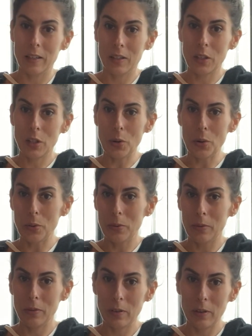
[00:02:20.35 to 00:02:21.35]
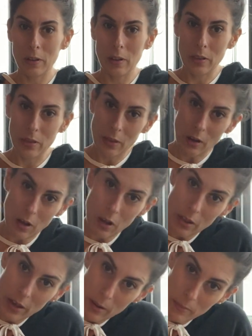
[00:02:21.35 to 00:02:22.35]
So
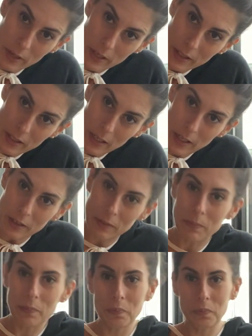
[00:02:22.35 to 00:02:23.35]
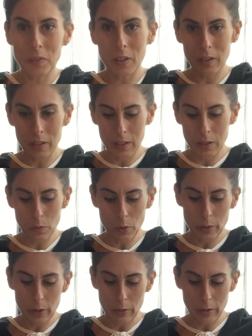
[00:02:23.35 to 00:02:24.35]
all that being said, let's see where
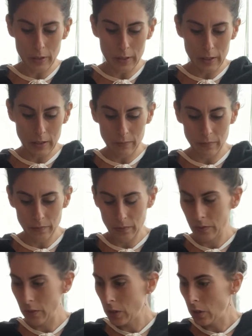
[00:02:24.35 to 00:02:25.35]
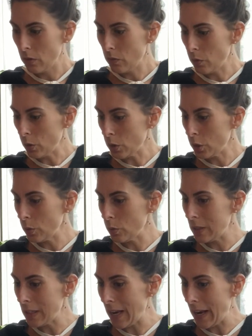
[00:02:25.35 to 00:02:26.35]
we go with this. For
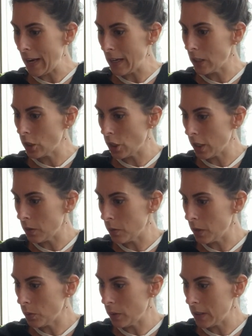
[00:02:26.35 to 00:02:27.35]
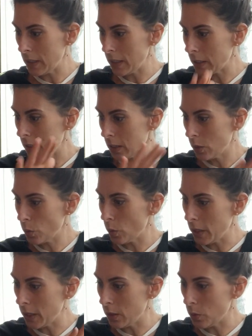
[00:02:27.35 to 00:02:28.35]
today, January 26,
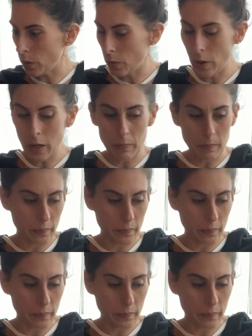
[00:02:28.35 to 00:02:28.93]
2021.